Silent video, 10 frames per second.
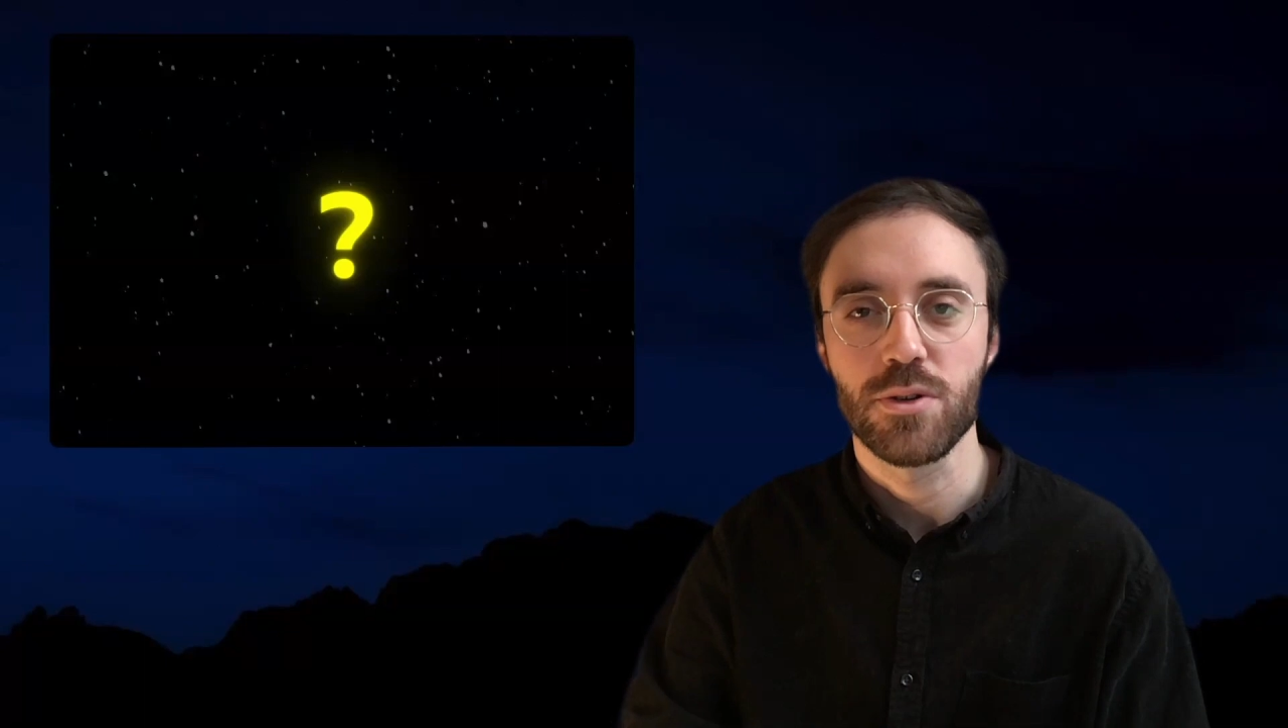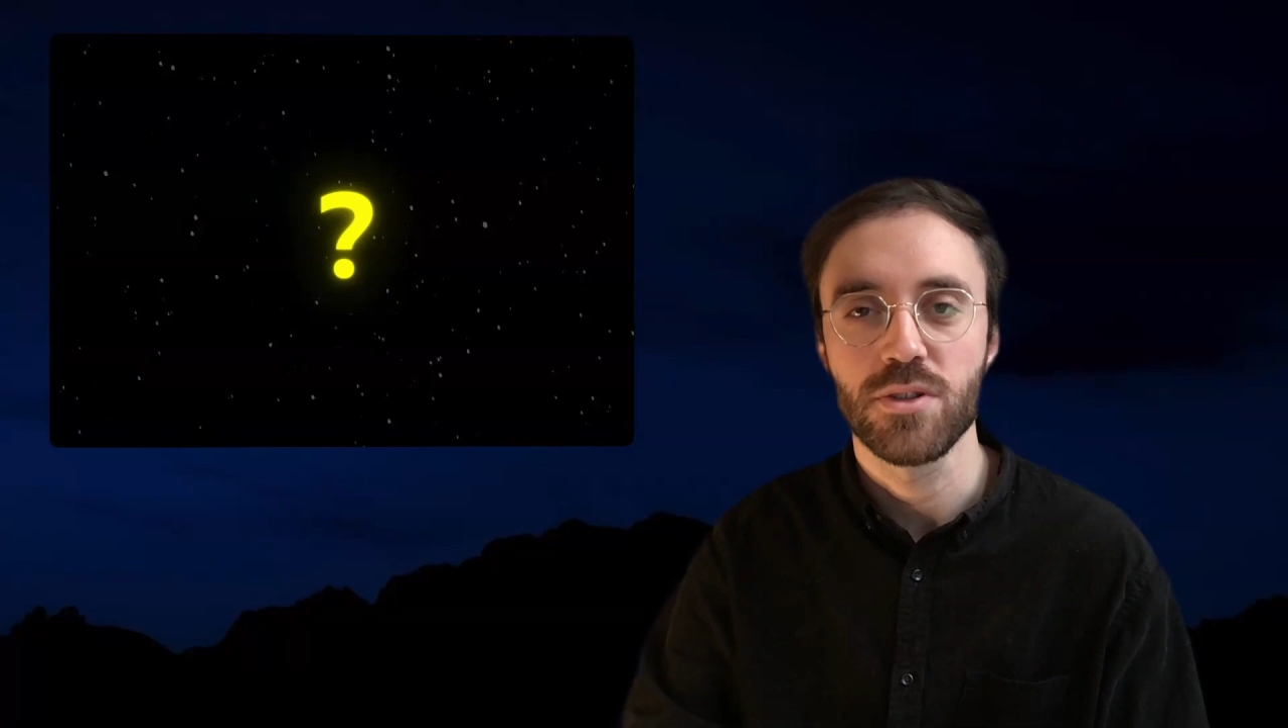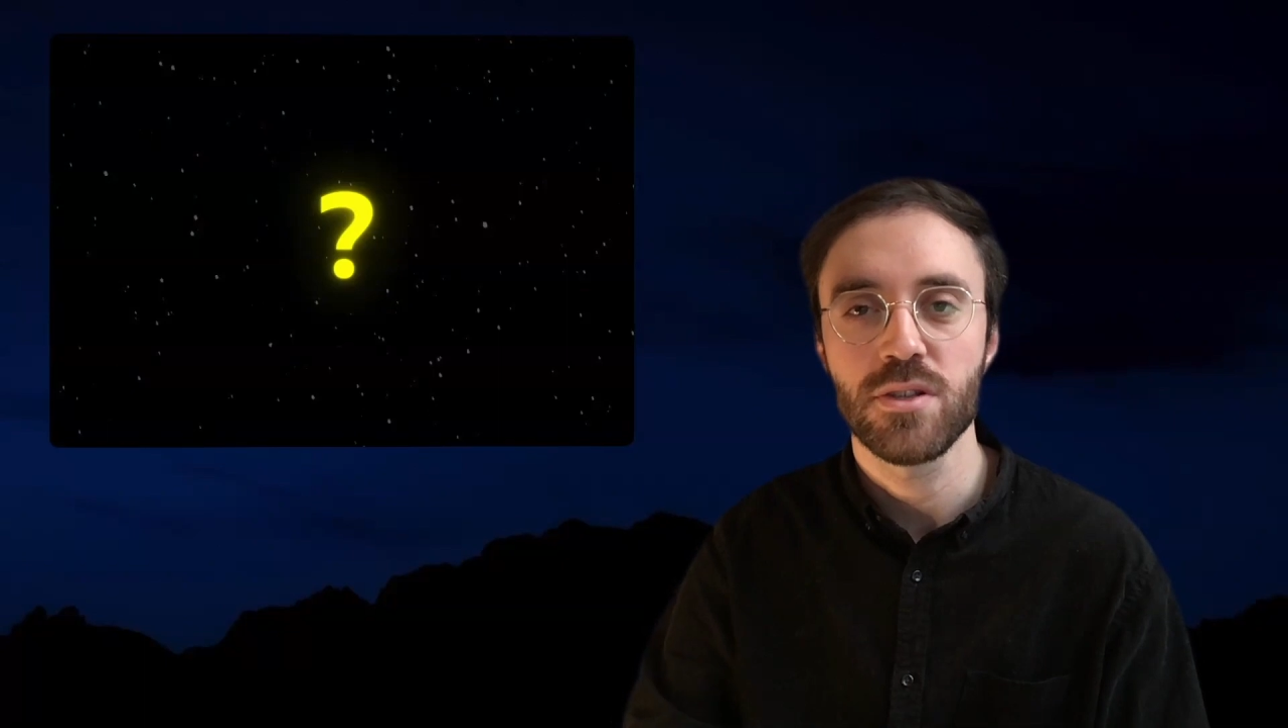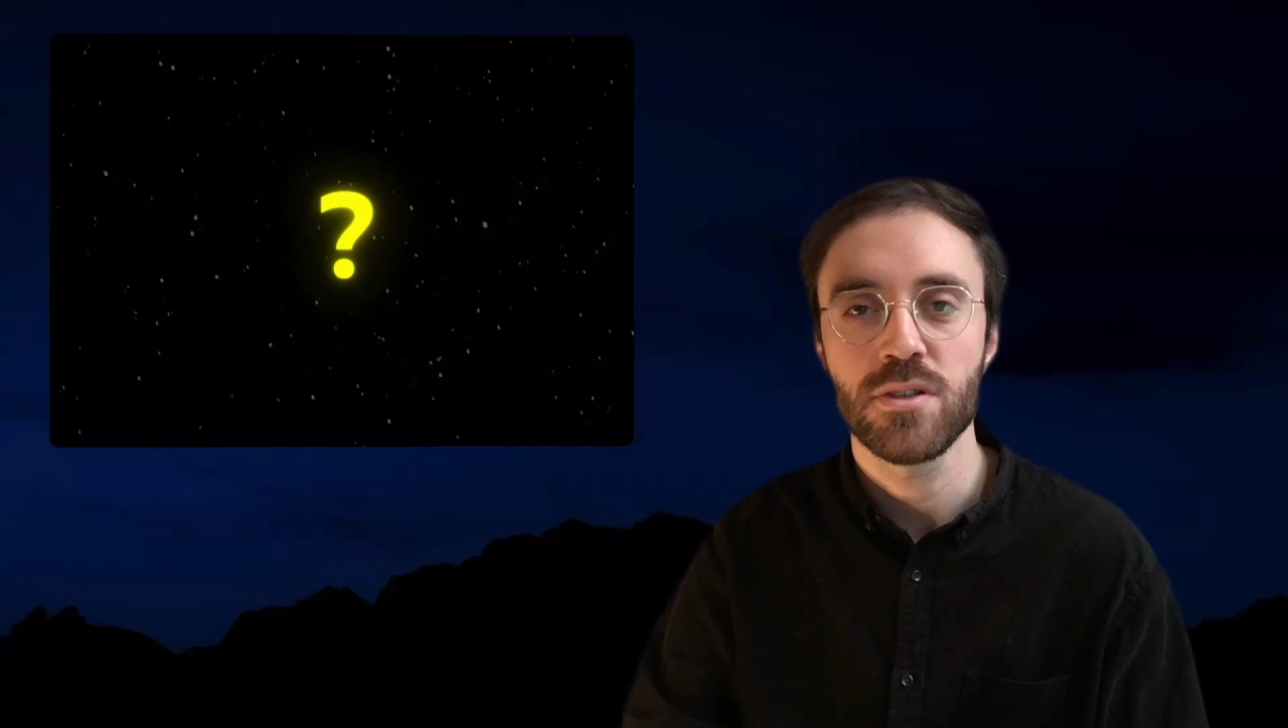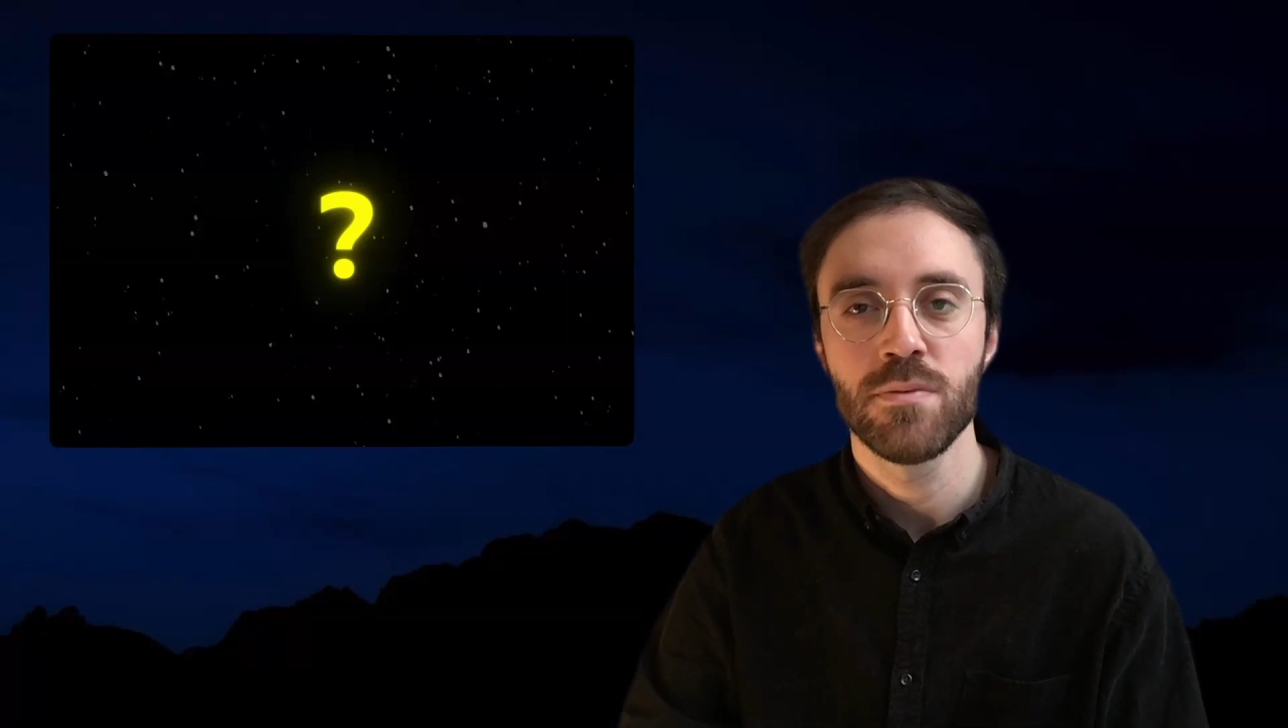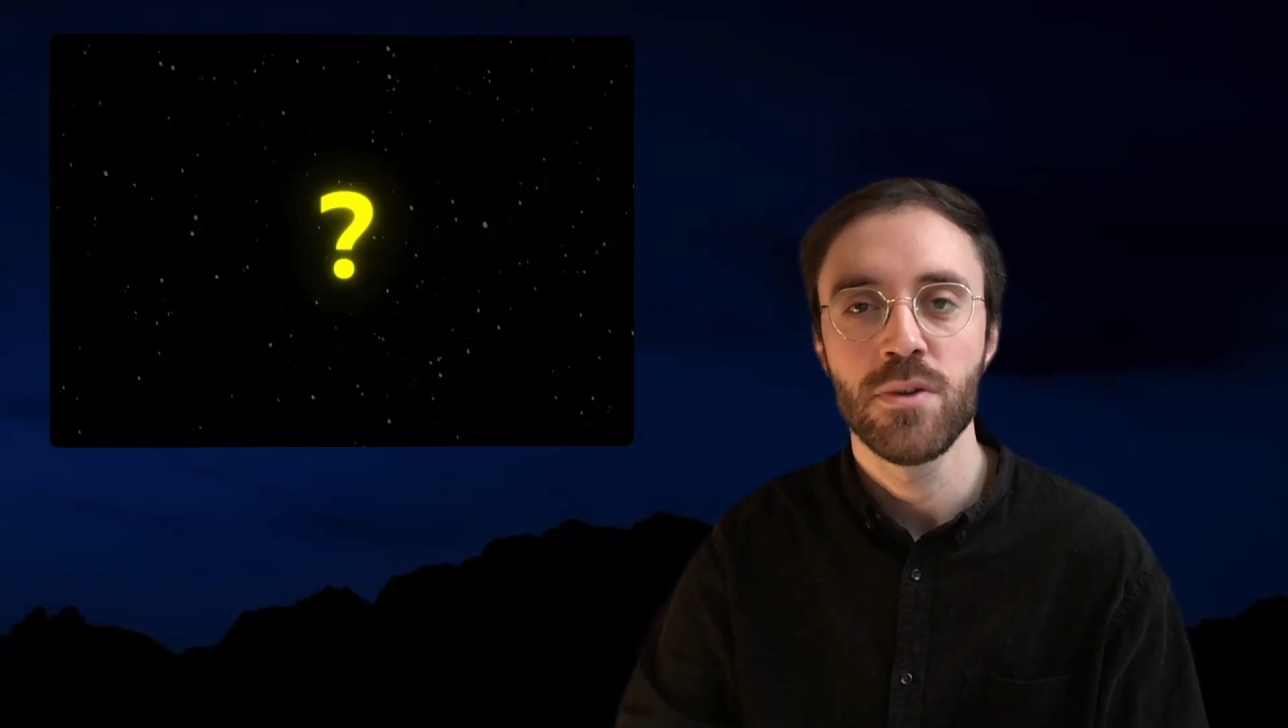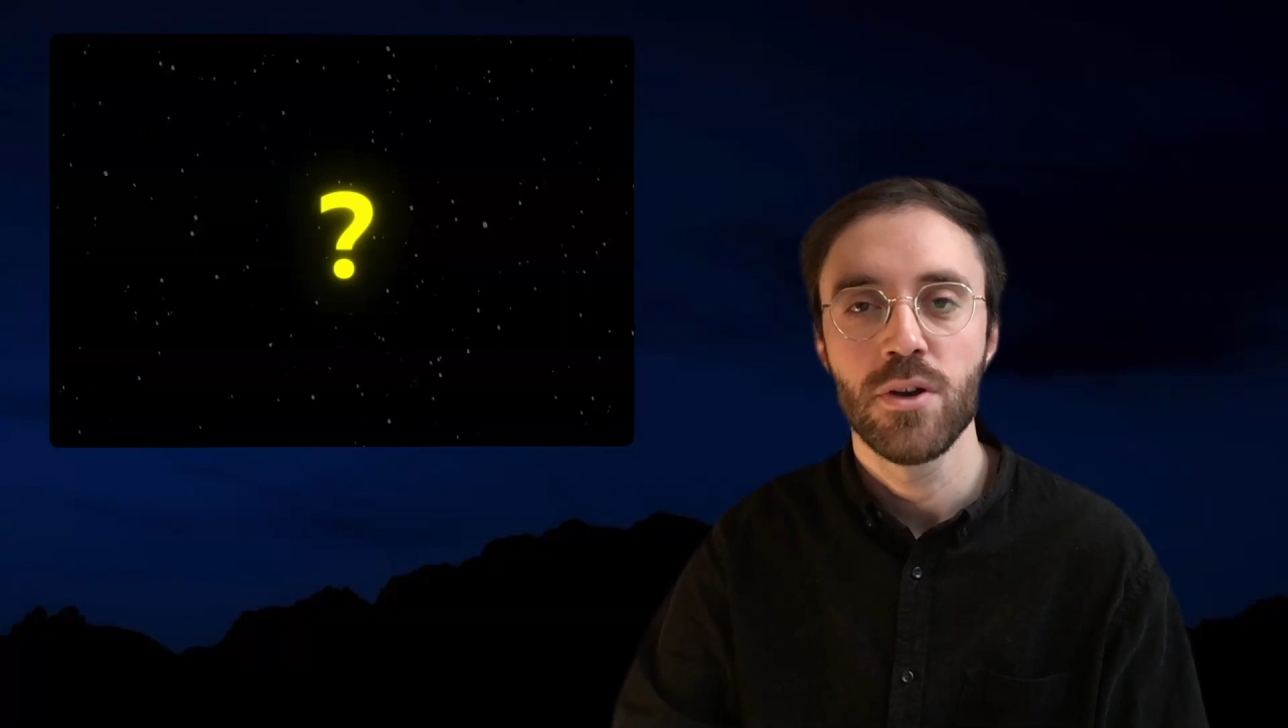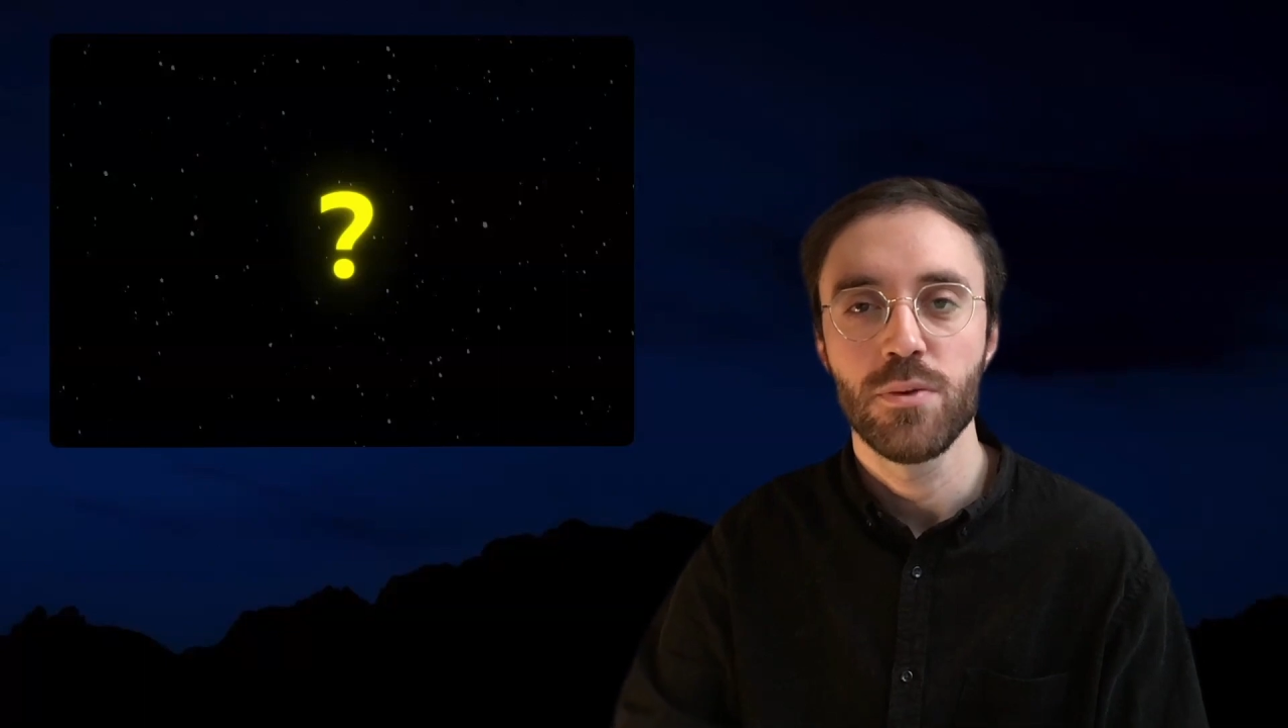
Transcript: ecosystem